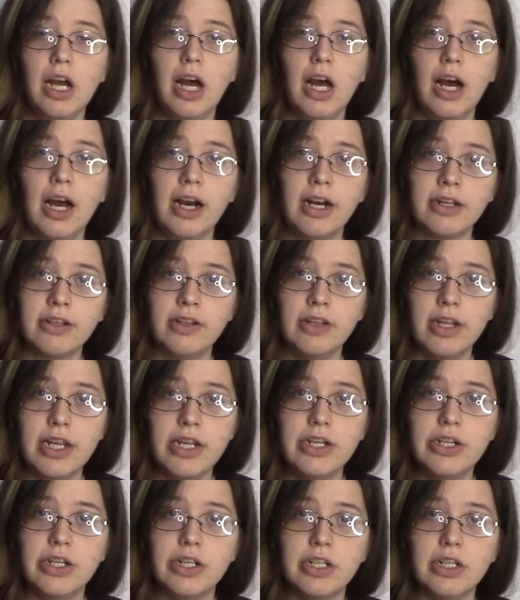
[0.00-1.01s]

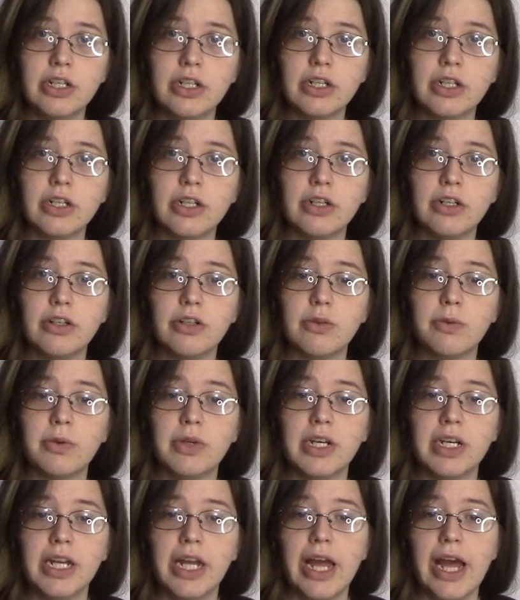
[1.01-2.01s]
Oxidation occurs when
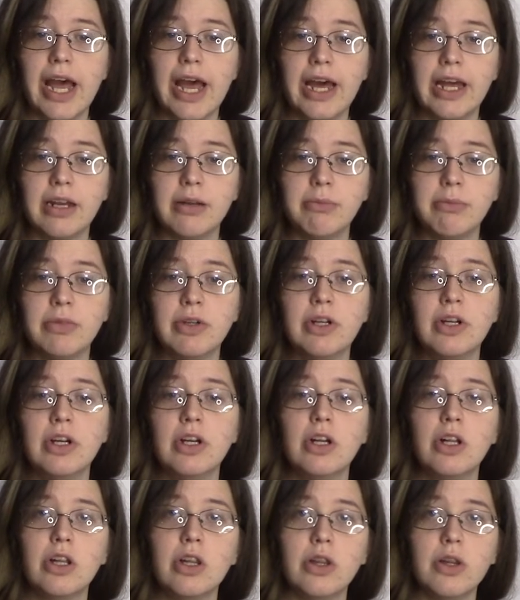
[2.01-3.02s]
an atom
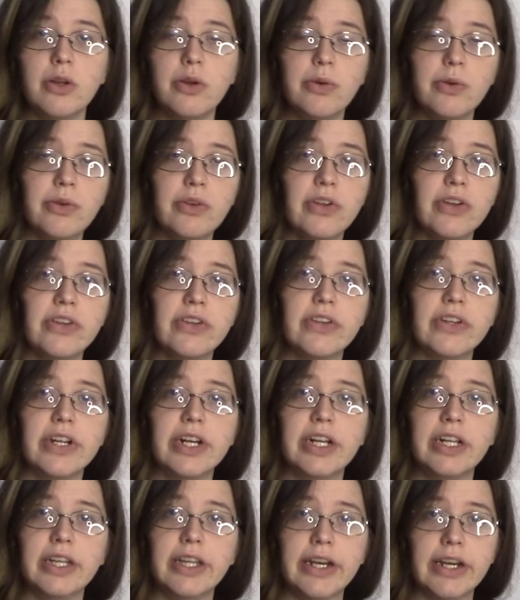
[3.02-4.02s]
loses
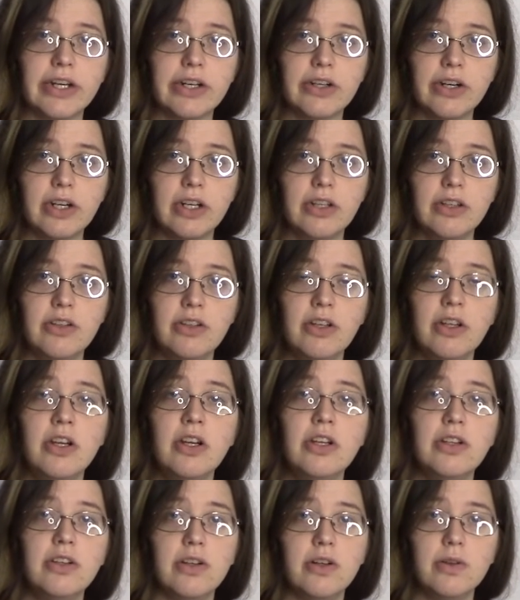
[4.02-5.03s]
electrons.
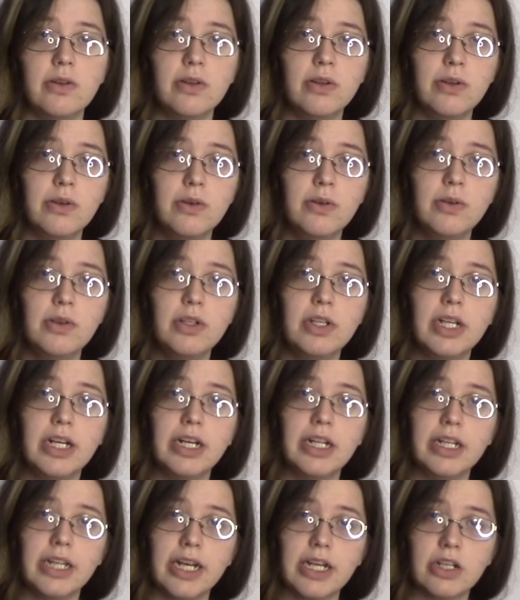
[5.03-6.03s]
So lose
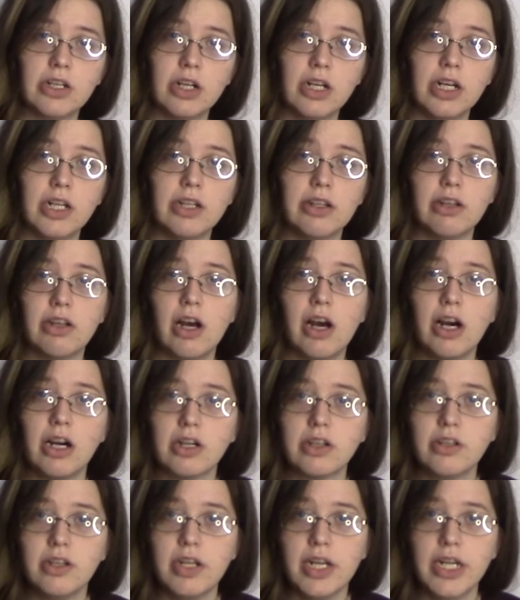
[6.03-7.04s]
electrons,
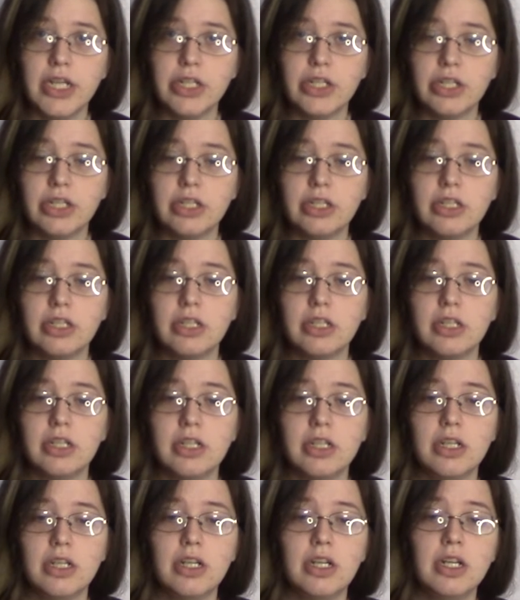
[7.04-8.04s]
oxidation.
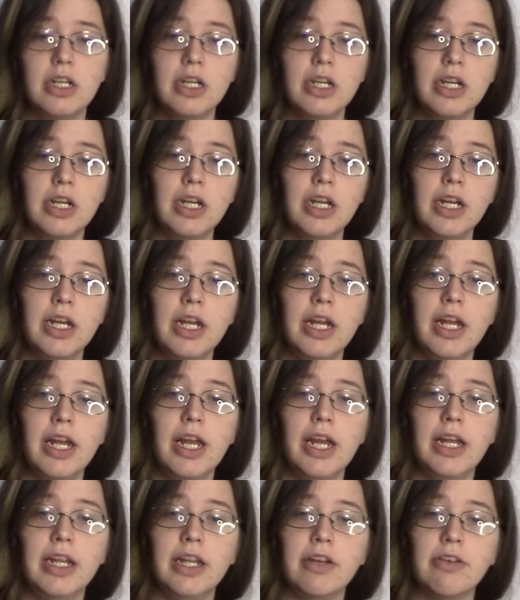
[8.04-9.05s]

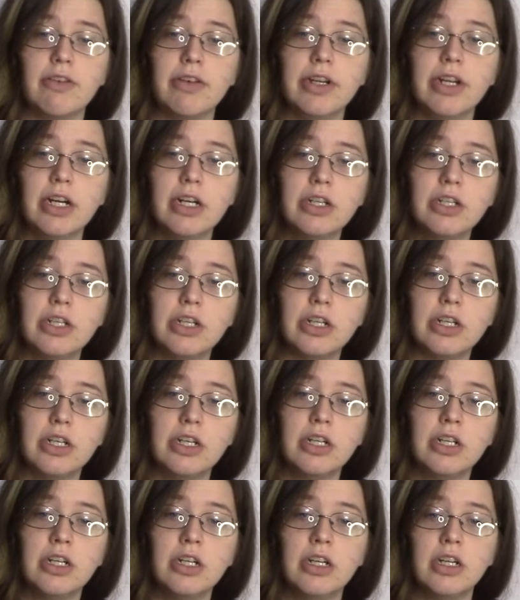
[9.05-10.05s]
And then reduction
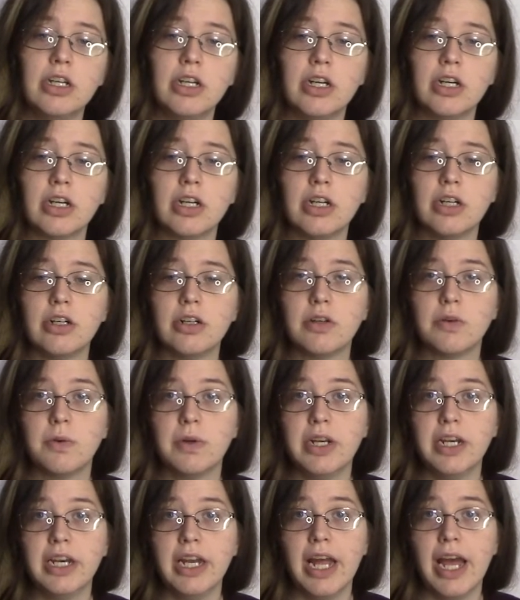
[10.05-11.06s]
occurs
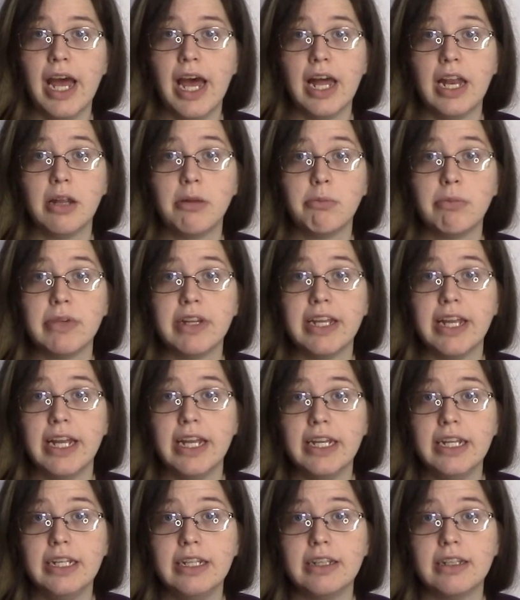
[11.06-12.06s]
when an atom
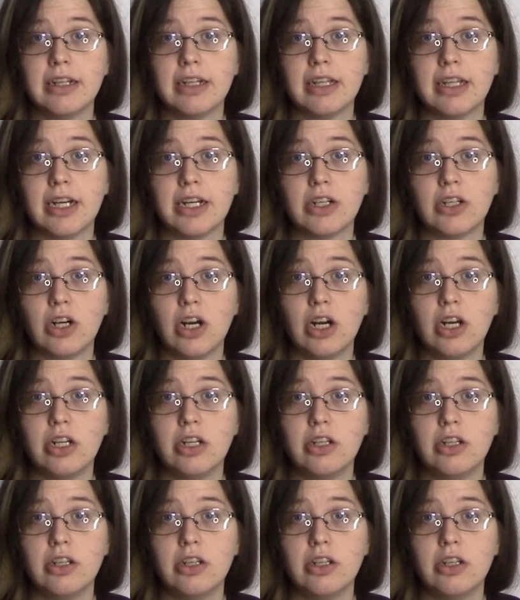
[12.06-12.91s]
gains electrons.